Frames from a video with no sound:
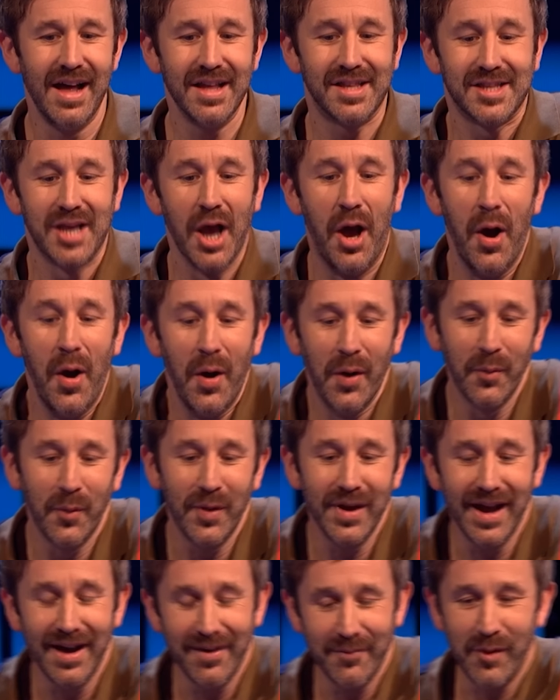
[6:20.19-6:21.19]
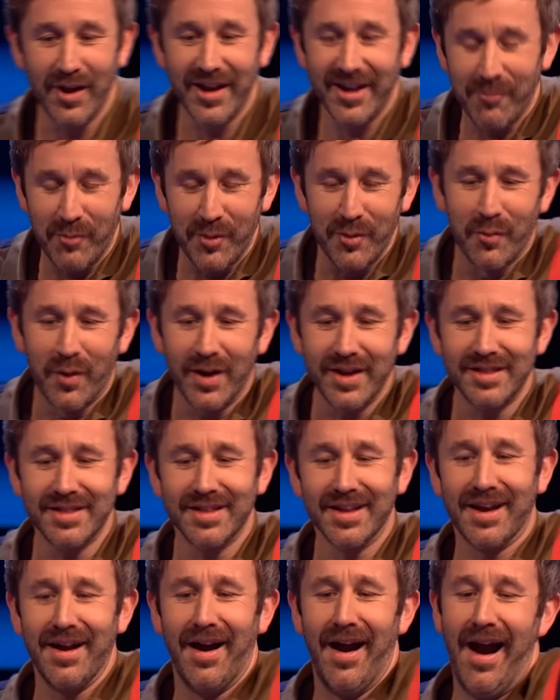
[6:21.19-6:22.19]
So we write
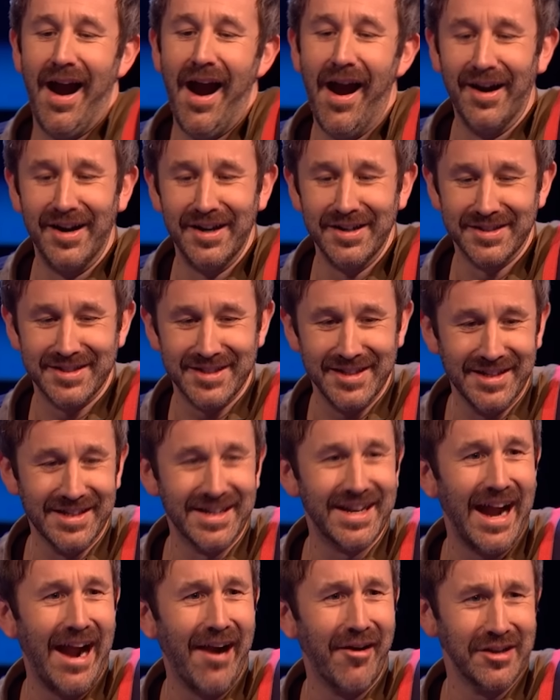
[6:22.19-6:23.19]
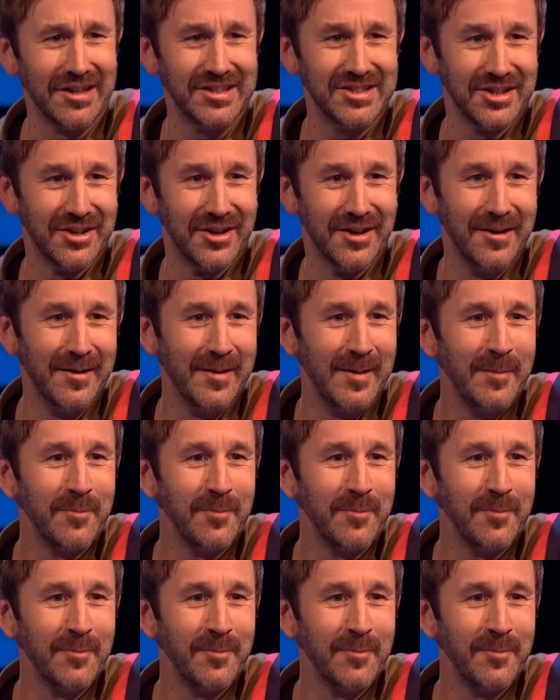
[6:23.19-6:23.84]
the cards in character.